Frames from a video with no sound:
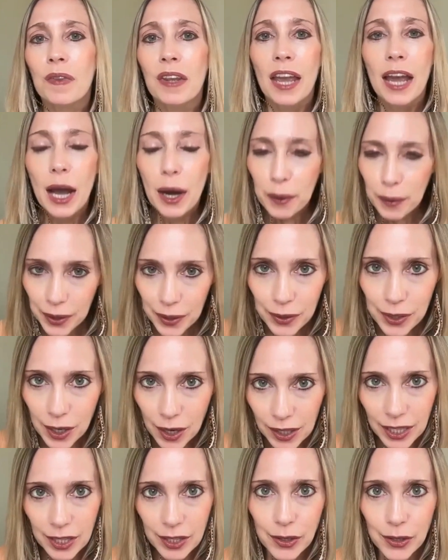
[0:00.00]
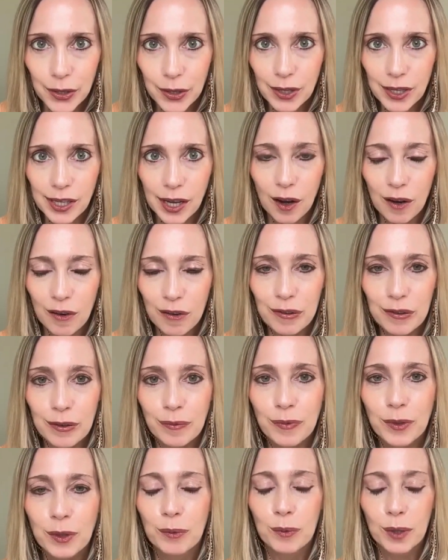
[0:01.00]
How are you talking to yourself?
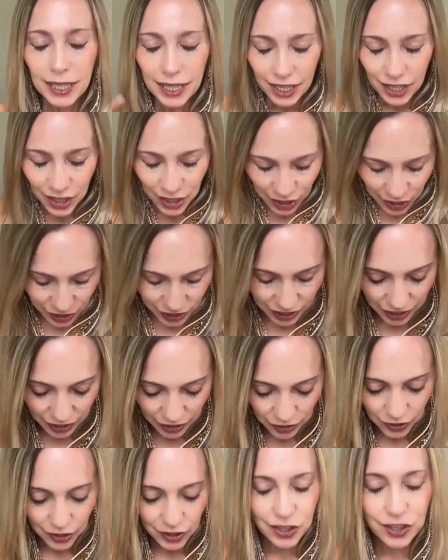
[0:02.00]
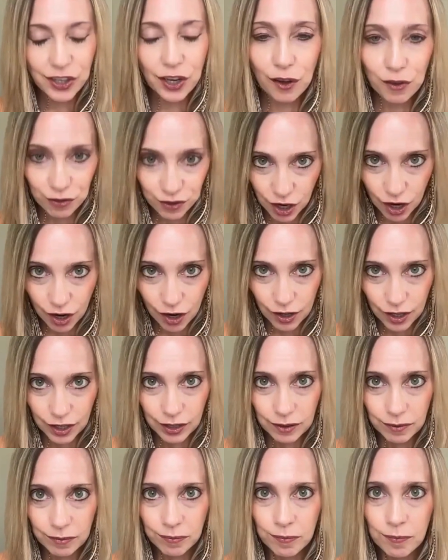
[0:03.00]
What is your inner self-talk?
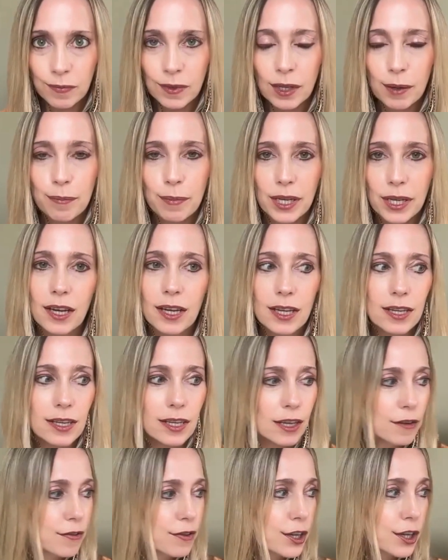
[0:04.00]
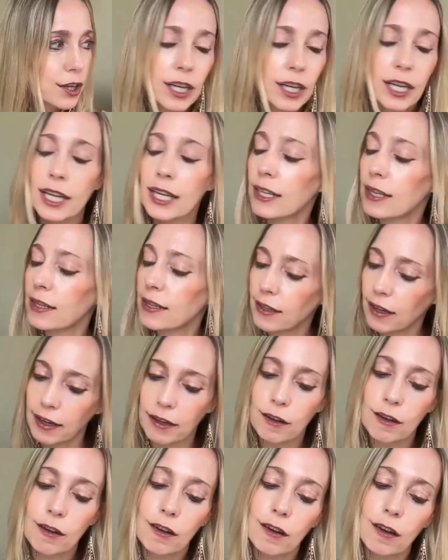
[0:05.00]
Because if in a
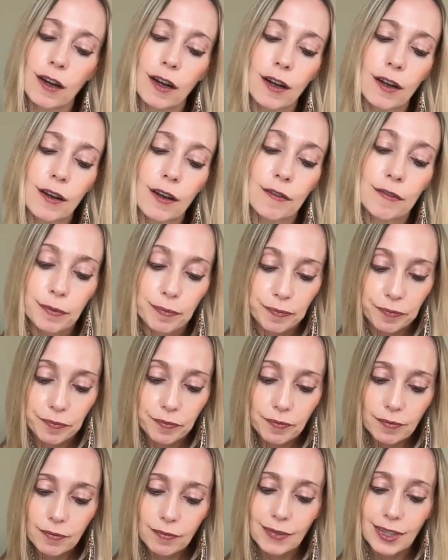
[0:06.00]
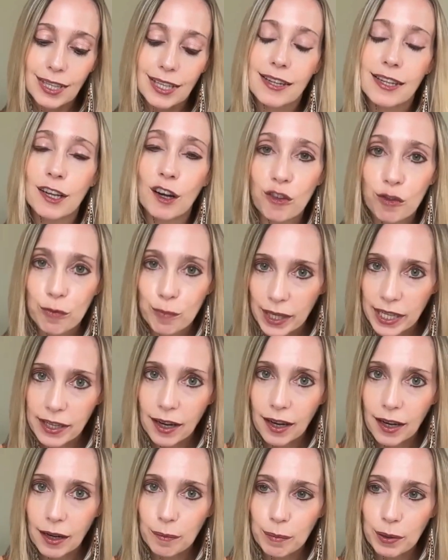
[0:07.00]
cycle of self-beat
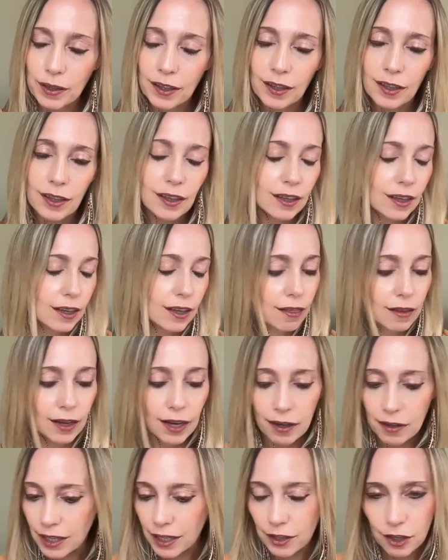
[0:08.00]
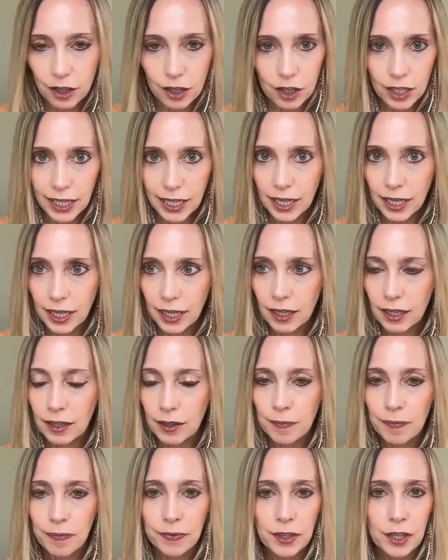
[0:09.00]
up, a loud inner critic,
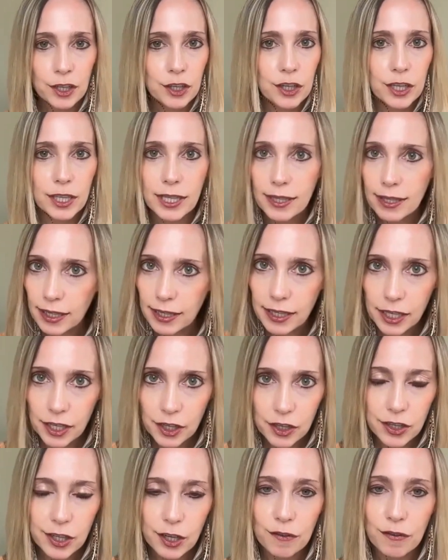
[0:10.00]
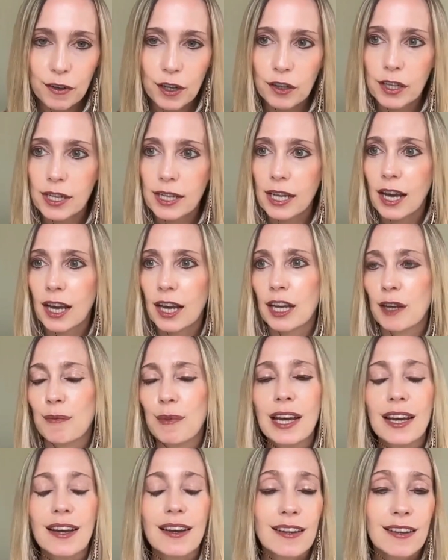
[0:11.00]
criticizing yourself all the time,
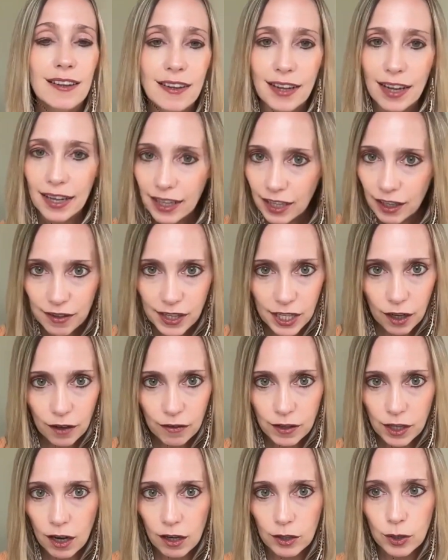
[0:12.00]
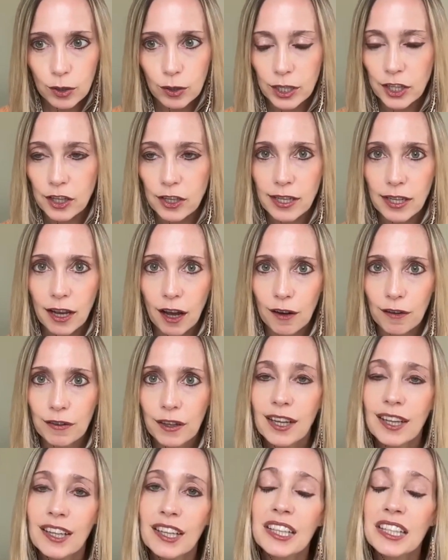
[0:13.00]
negative self-talk towards yourself,
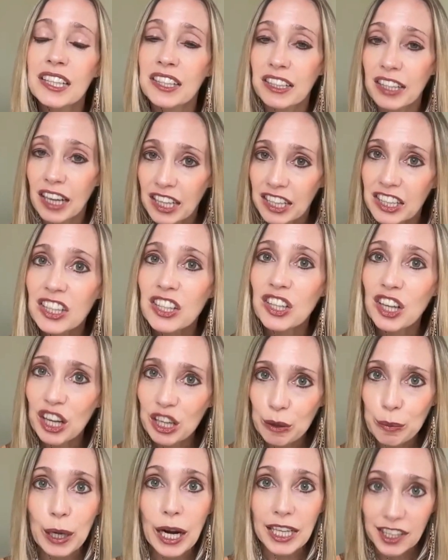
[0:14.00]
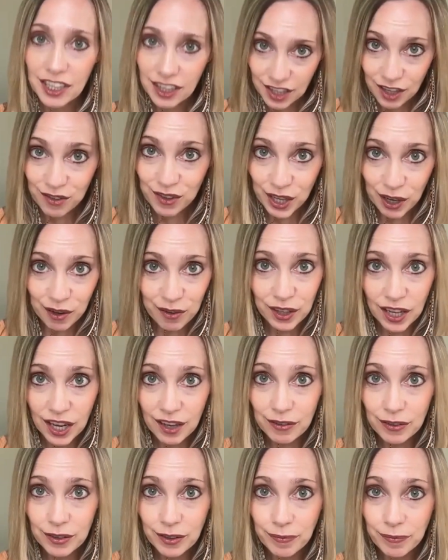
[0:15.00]
that is not a practice of
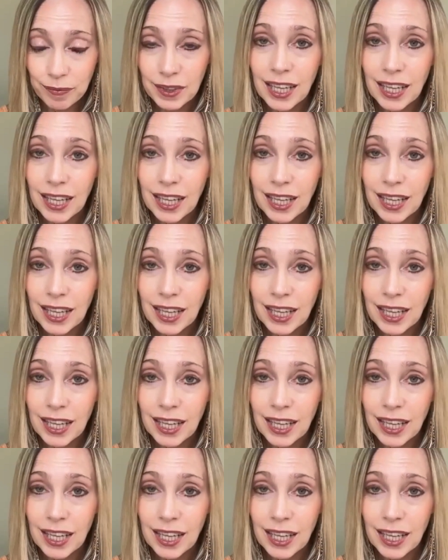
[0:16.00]
self-love.